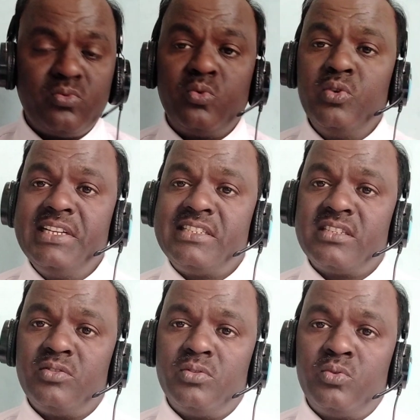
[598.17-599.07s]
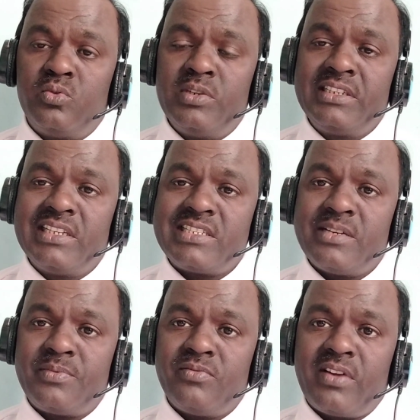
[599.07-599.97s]
who is doing the
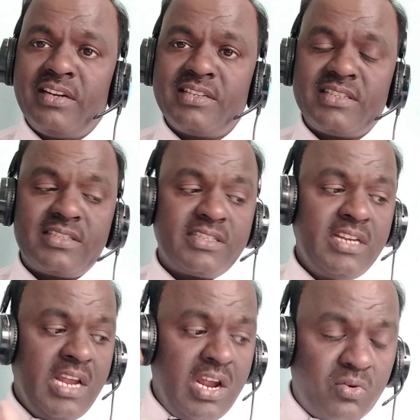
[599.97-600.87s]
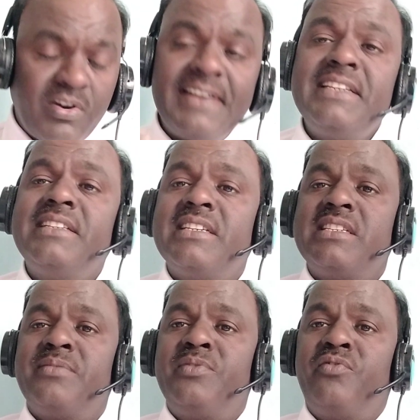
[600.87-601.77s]
safety violations, what is the
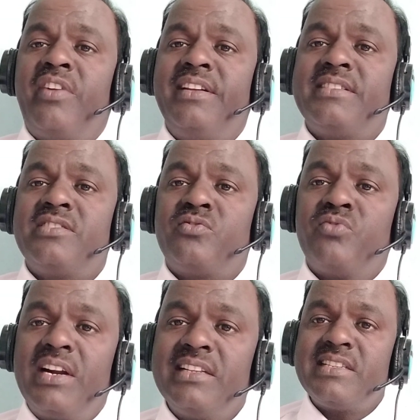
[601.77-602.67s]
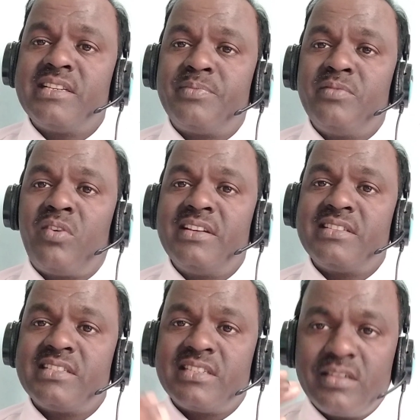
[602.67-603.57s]
safety violations, what safety
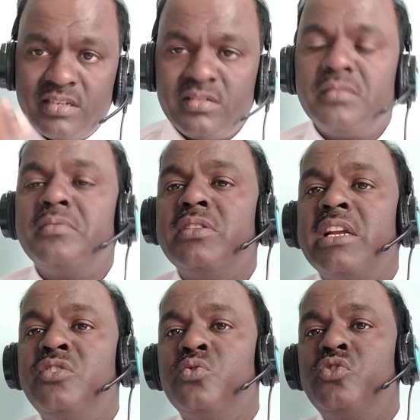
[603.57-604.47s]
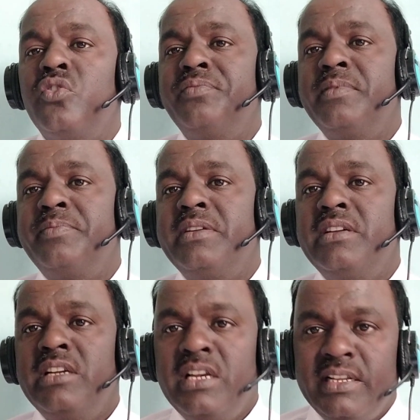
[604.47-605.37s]
violations, non-use of PPE,
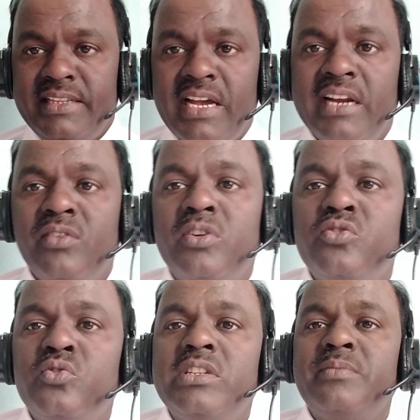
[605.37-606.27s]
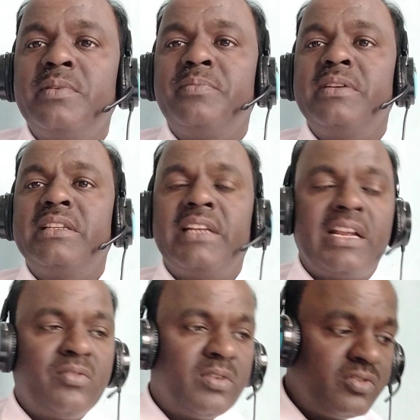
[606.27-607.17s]
they are not using PPE, they
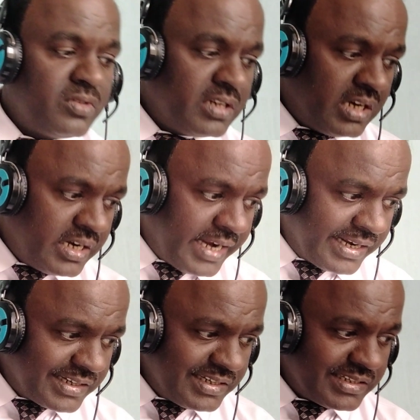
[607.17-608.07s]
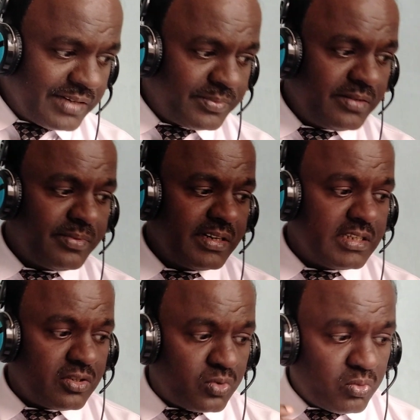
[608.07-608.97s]
are not anchoring safety
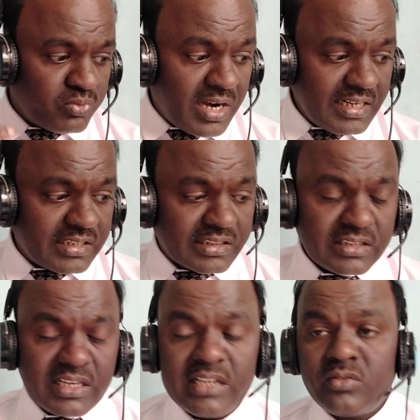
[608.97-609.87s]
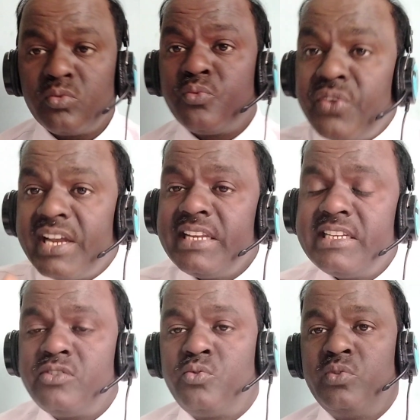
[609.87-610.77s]
belts. So what that where
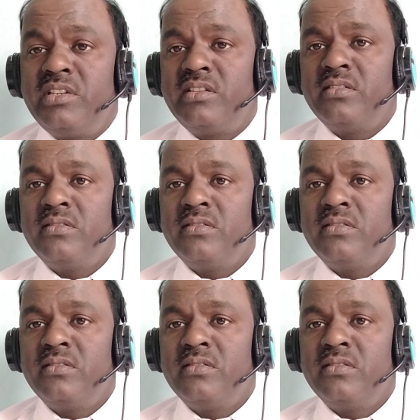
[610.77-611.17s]
is doing,